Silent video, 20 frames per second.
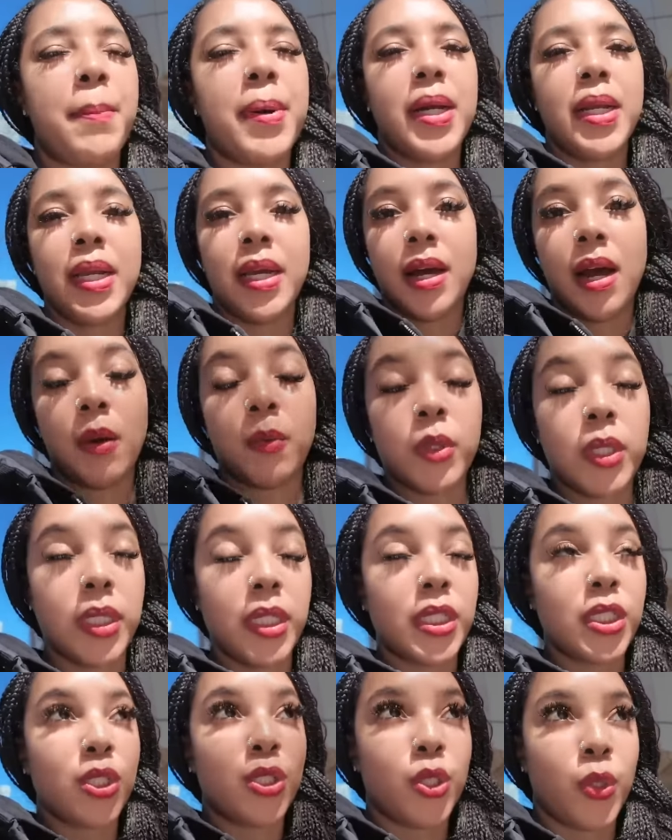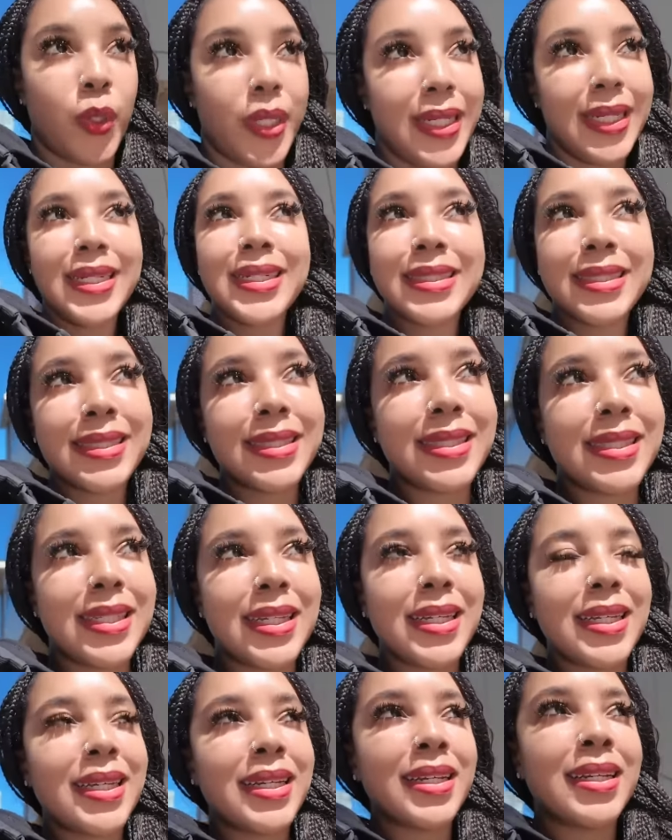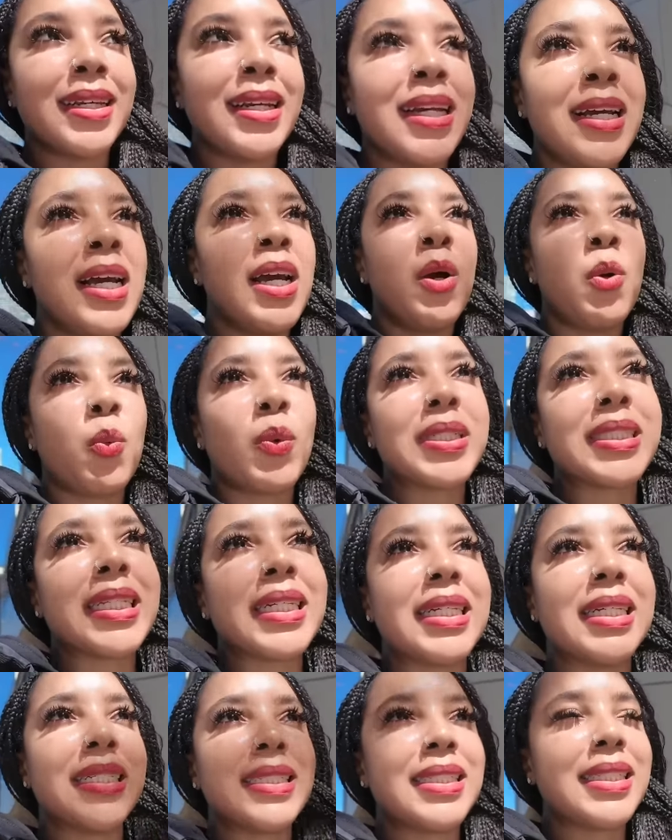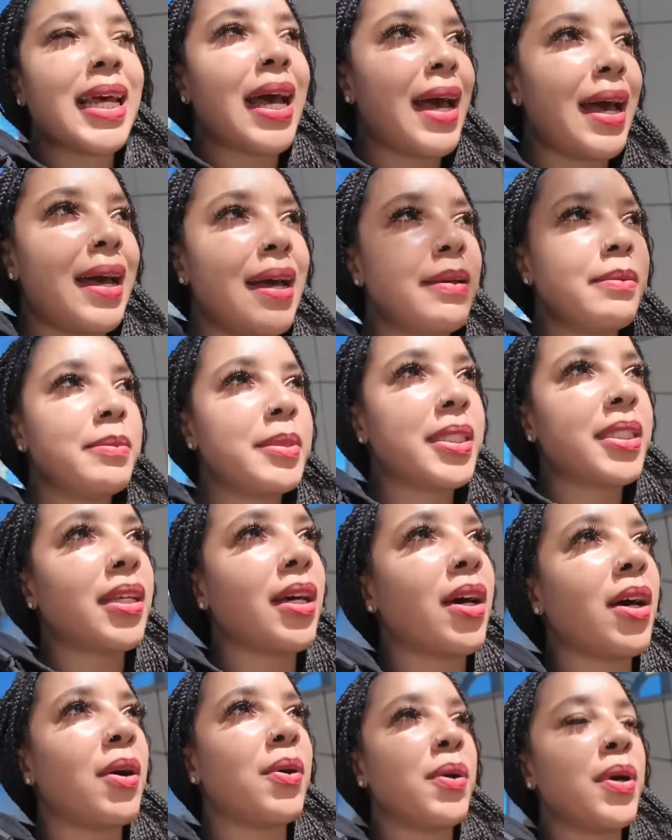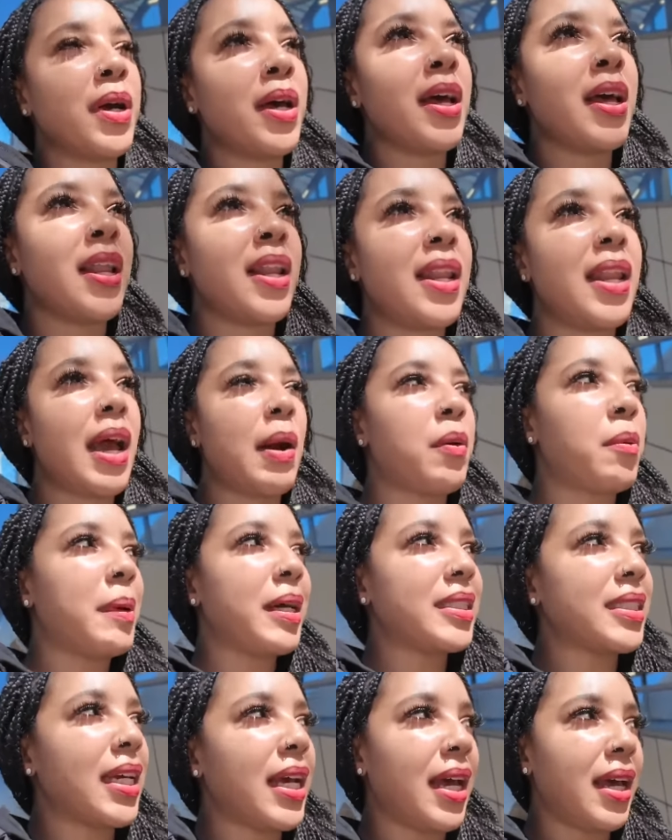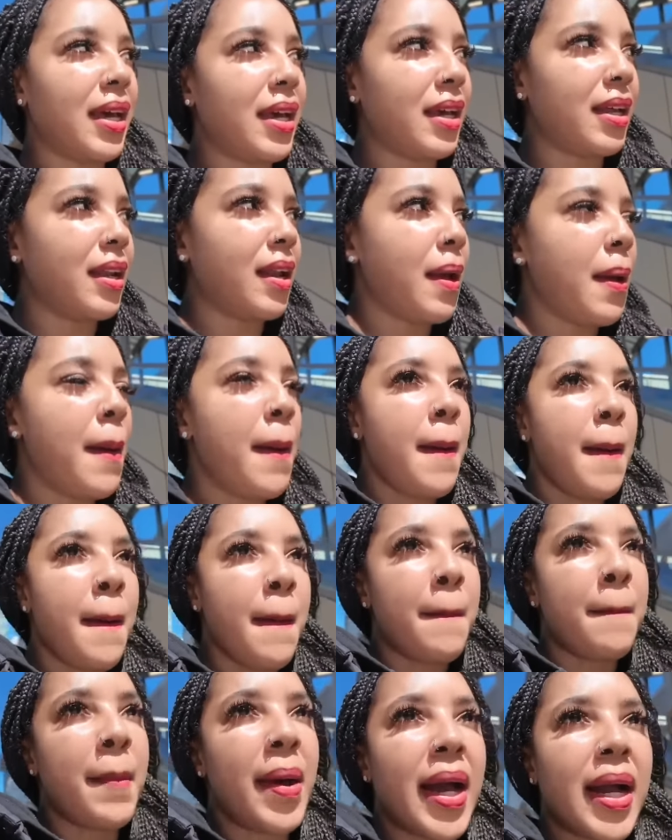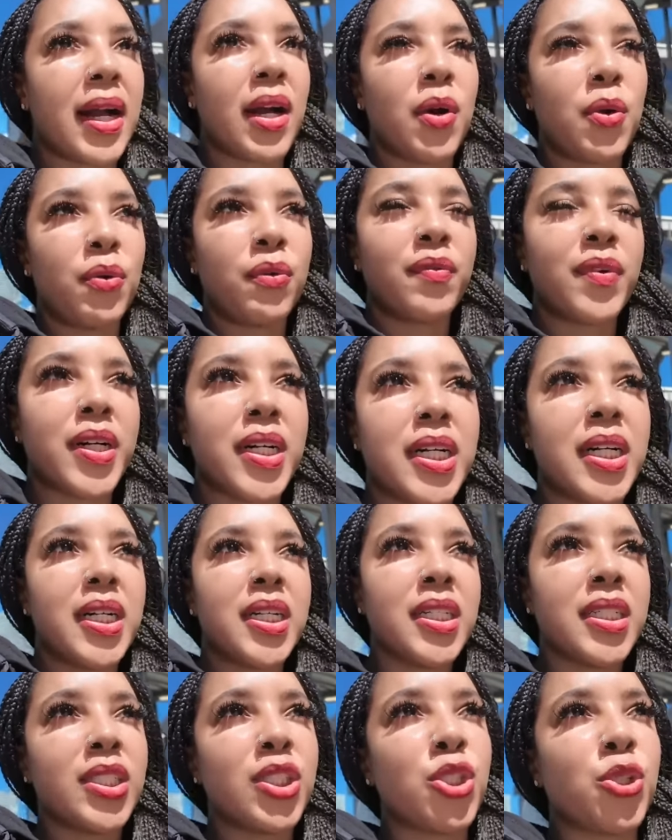But yeah, I really enjoyed it. Was a good time. So now we're about to head back over